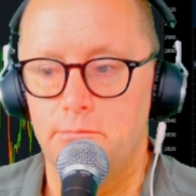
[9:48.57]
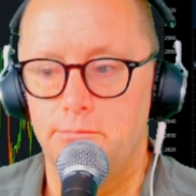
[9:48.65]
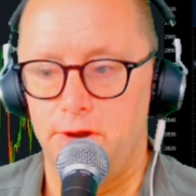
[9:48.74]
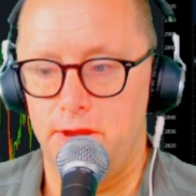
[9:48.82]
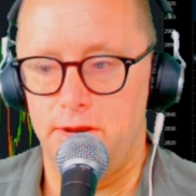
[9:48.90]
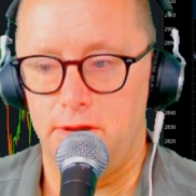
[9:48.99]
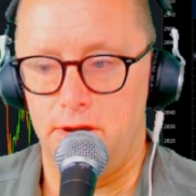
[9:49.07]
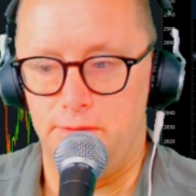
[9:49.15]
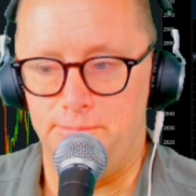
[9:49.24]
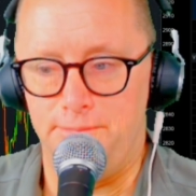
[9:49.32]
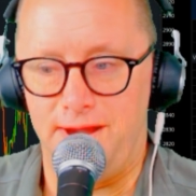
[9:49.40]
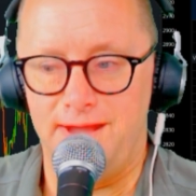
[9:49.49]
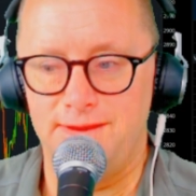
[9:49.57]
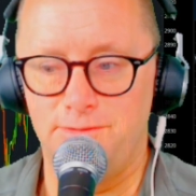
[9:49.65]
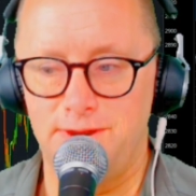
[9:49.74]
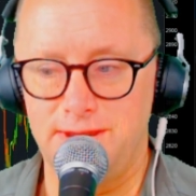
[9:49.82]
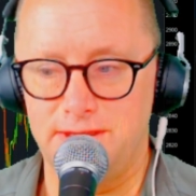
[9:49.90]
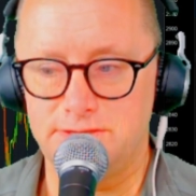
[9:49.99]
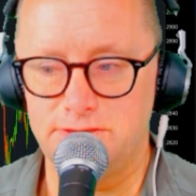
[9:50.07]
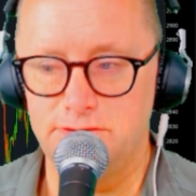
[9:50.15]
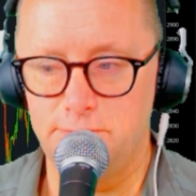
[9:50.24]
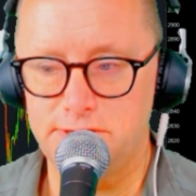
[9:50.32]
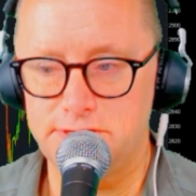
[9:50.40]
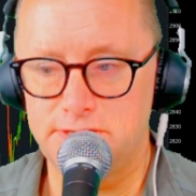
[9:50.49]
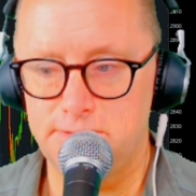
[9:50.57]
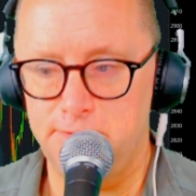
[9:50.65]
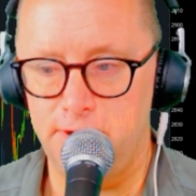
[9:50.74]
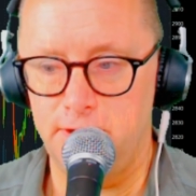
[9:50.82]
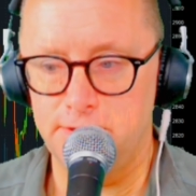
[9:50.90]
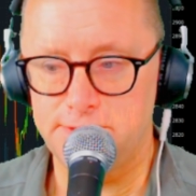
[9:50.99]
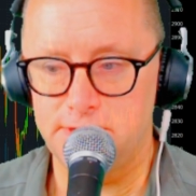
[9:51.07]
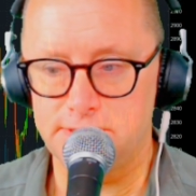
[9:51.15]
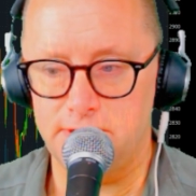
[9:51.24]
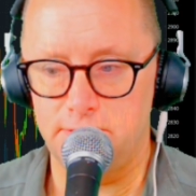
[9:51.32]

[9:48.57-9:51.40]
But I don't want to get too much into politics.